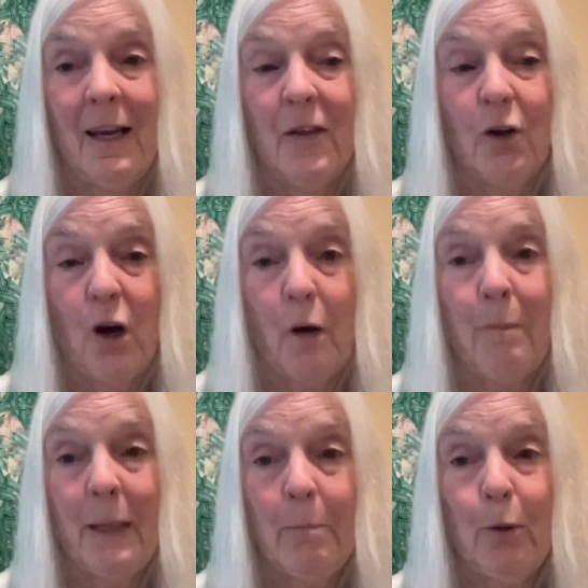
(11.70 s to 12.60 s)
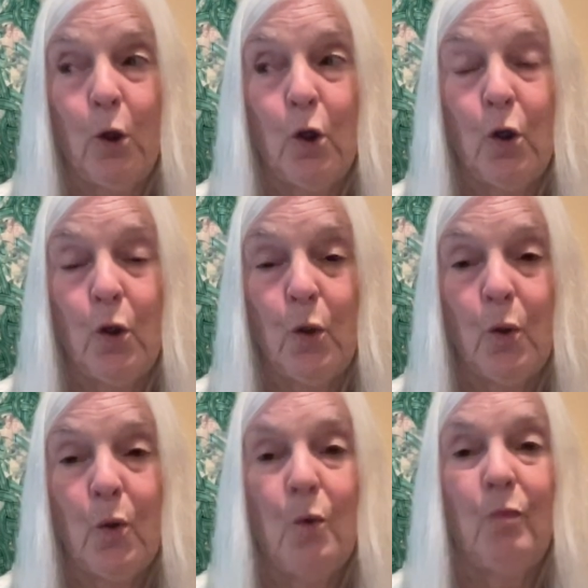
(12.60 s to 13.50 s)
There are people
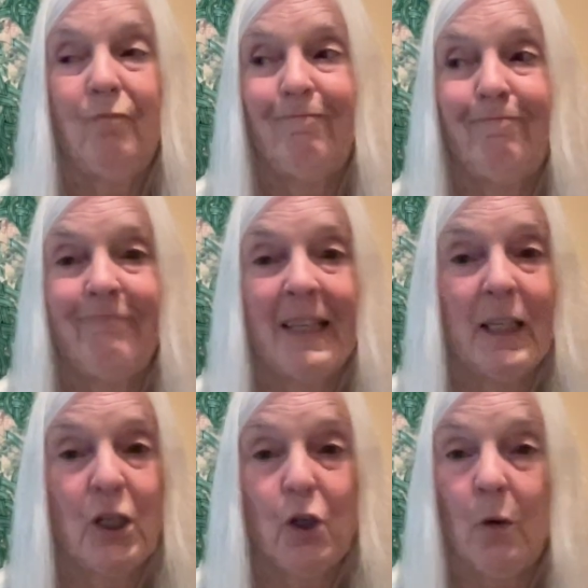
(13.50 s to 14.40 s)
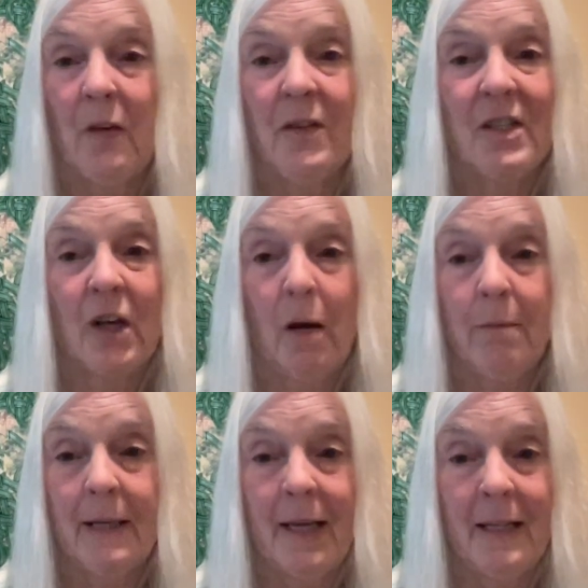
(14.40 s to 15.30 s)
who get into all this
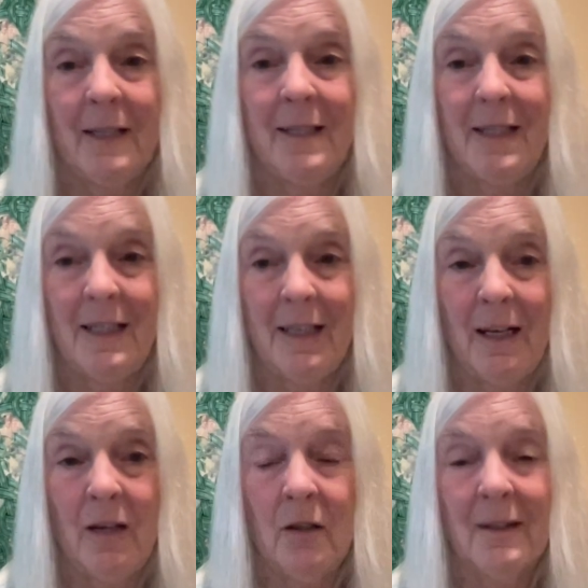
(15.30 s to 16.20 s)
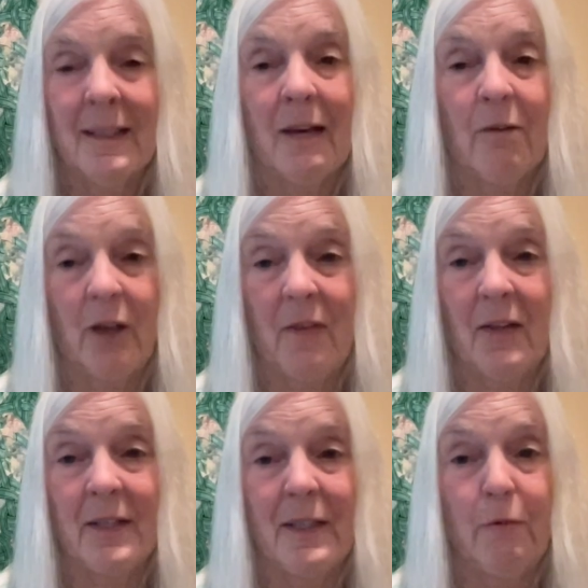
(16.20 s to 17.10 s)
complicated details. I think
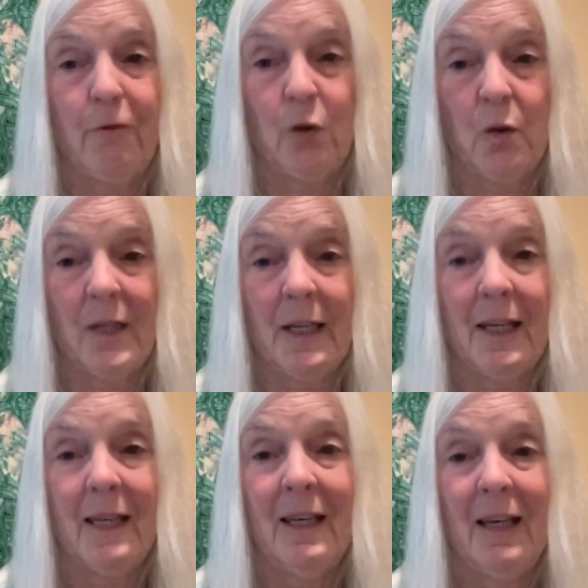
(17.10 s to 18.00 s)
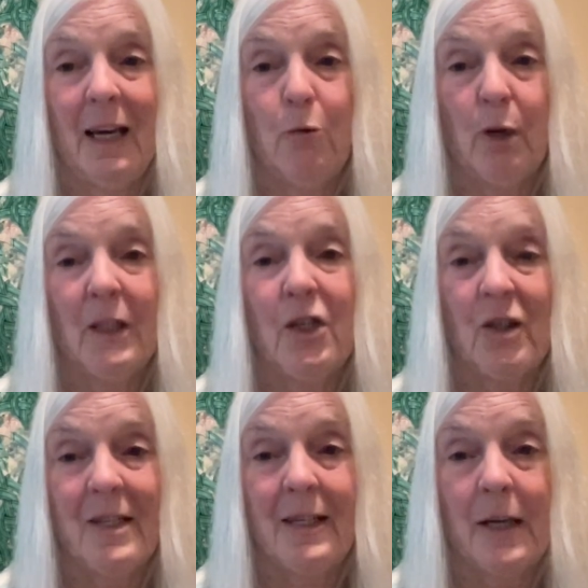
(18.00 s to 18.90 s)
that's confusing and really
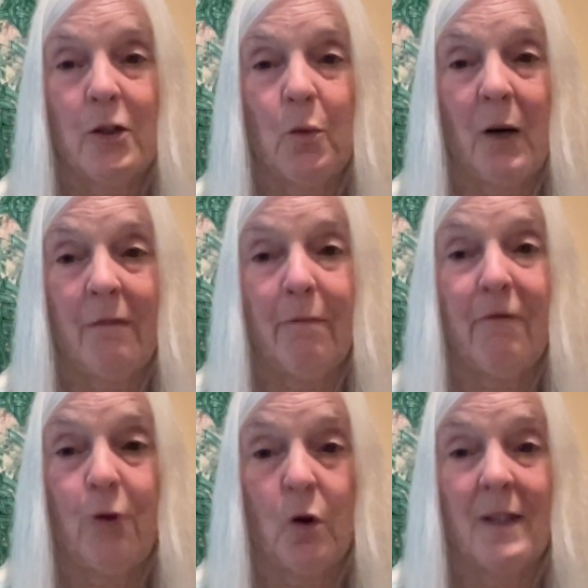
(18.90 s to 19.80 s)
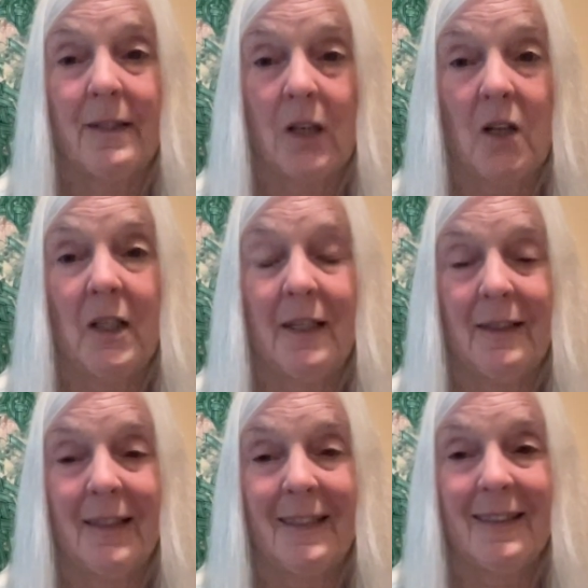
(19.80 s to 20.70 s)
just takes away from focusing on
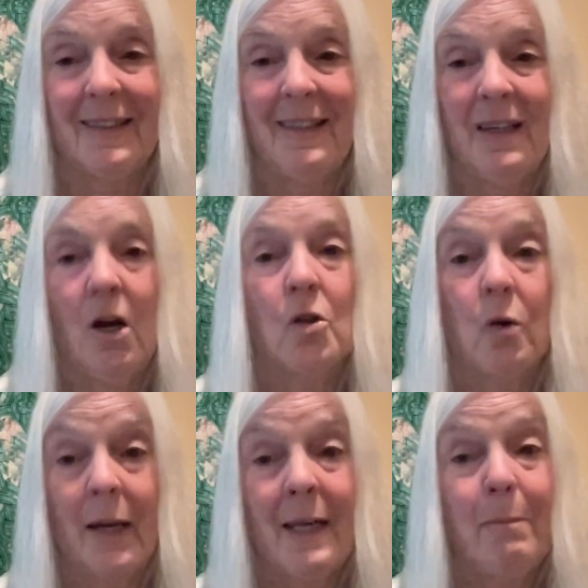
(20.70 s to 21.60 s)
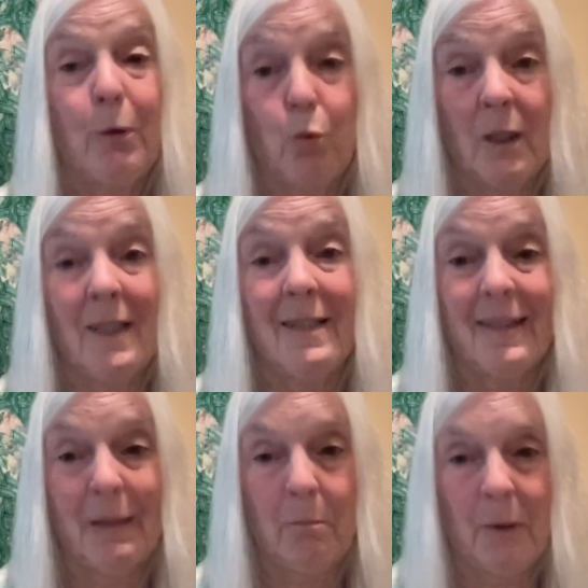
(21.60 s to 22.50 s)
healing. So I keep it really
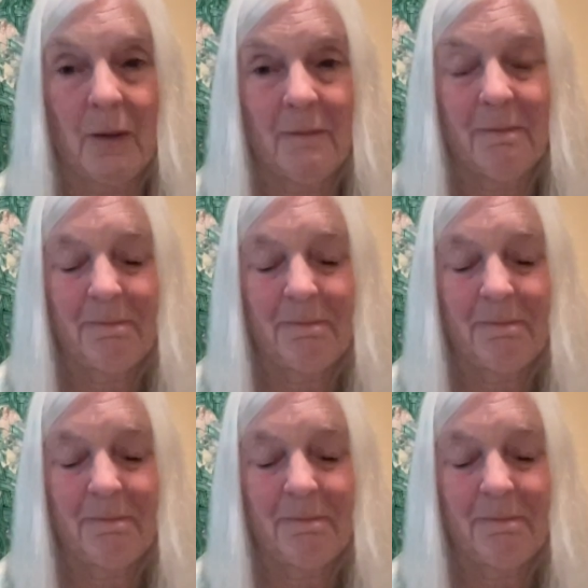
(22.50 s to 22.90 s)
simple.